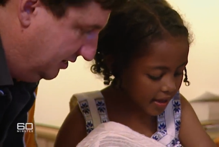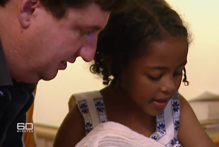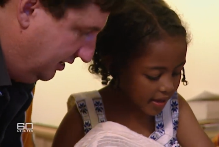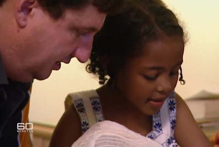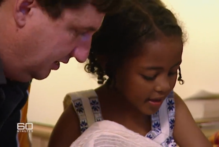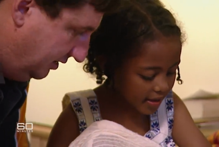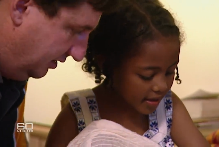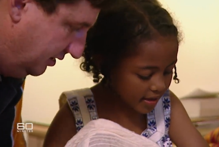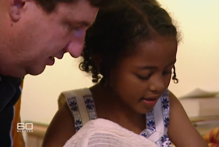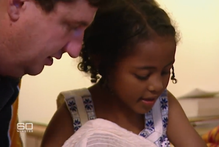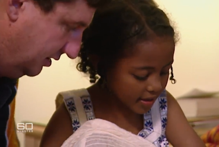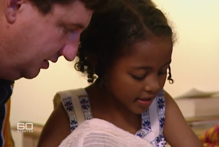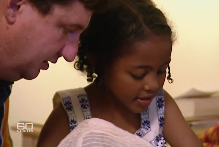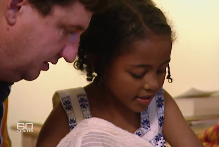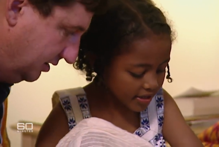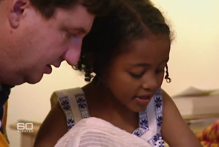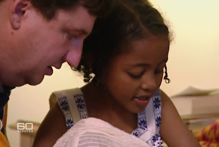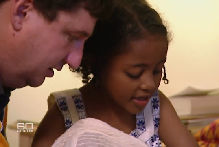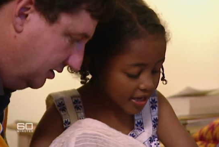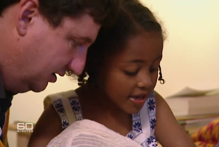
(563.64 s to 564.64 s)
Speaker 1: year old
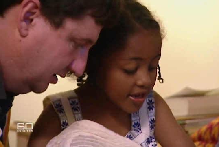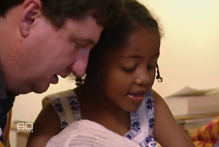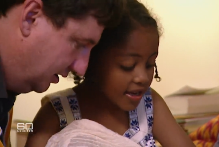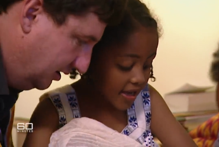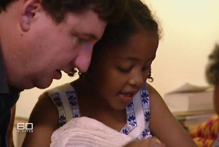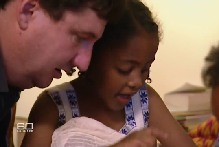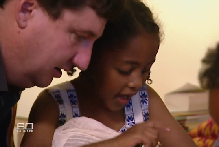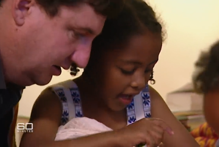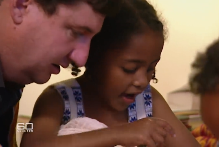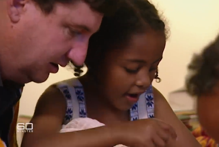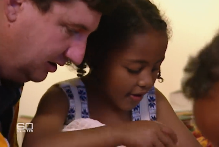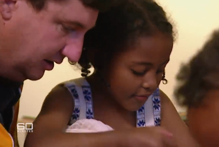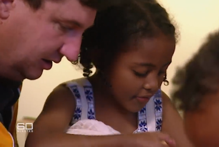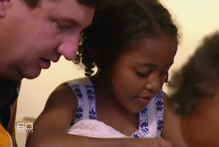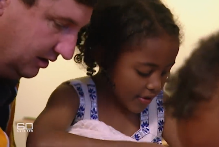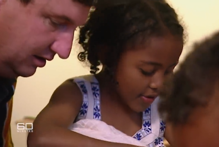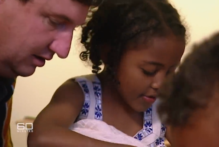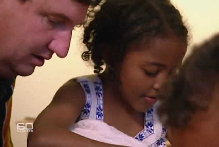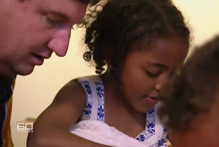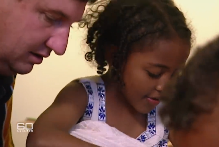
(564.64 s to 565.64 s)
who's doing all these